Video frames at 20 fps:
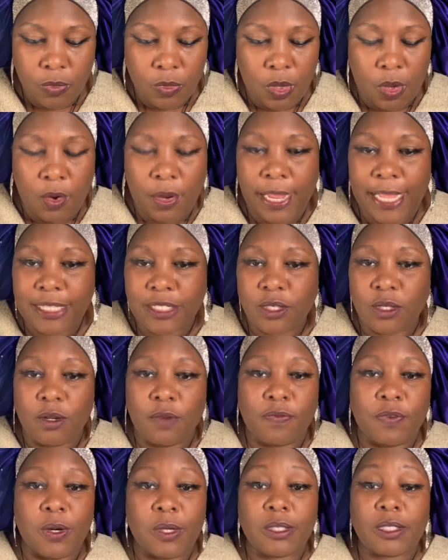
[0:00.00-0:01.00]
Okay, so the
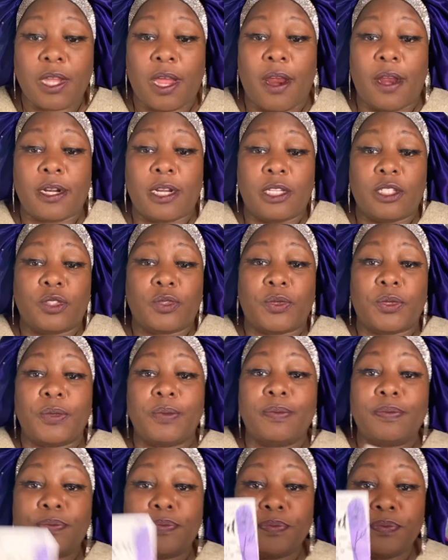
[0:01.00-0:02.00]
first card I drew
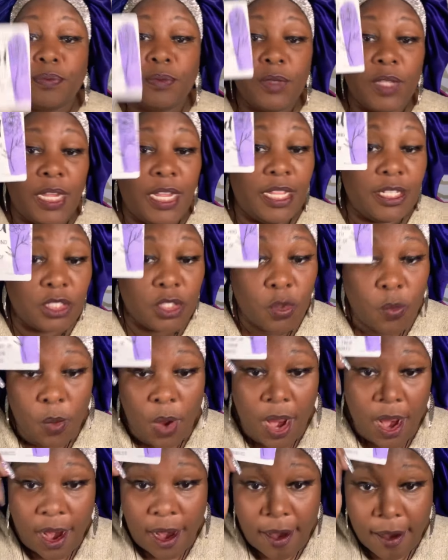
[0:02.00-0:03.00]
is the
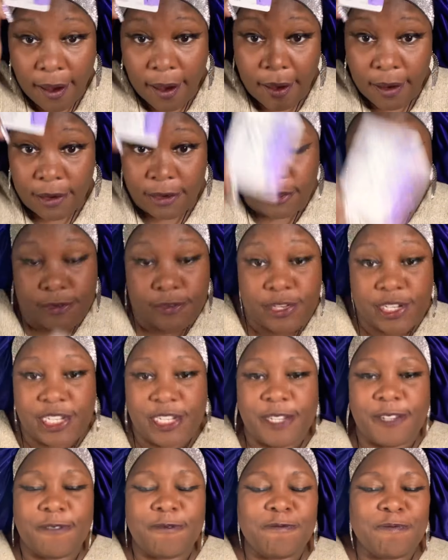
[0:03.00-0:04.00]
Word,
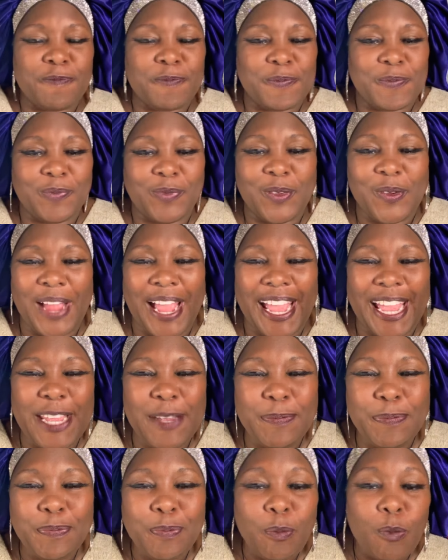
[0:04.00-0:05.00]

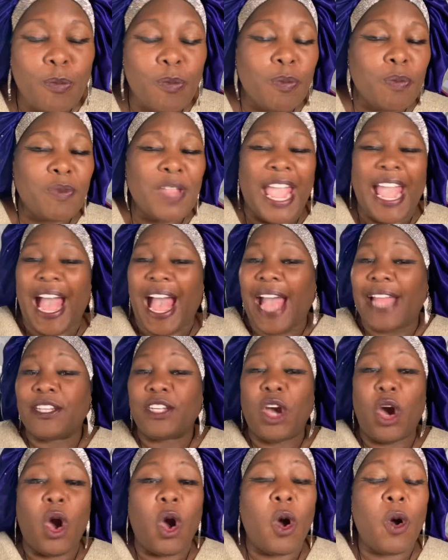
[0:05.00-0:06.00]
right? I
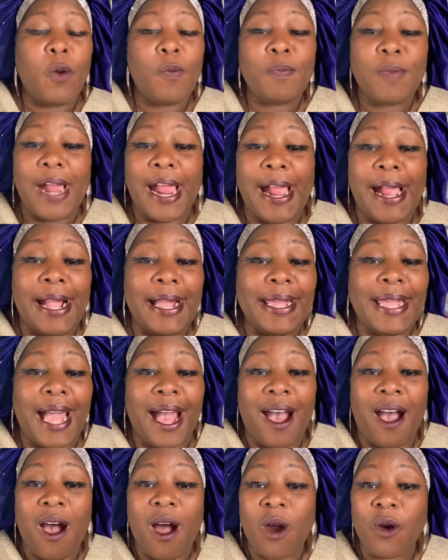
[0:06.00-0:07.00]
know, I
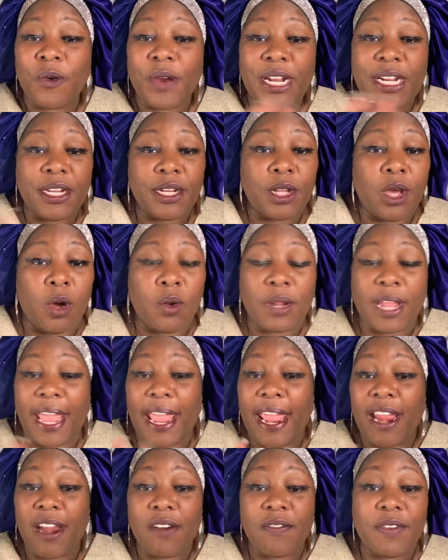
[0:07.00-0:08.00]
already know that
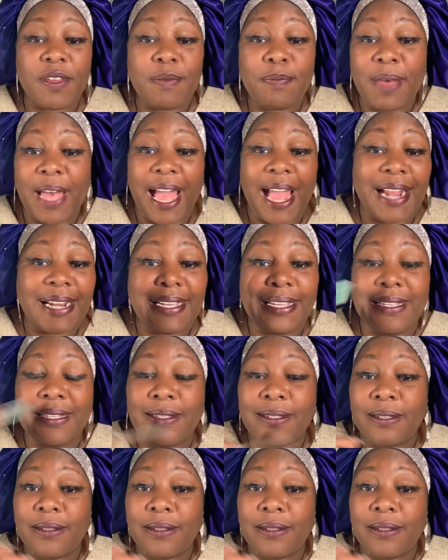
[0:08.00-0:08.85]
everybody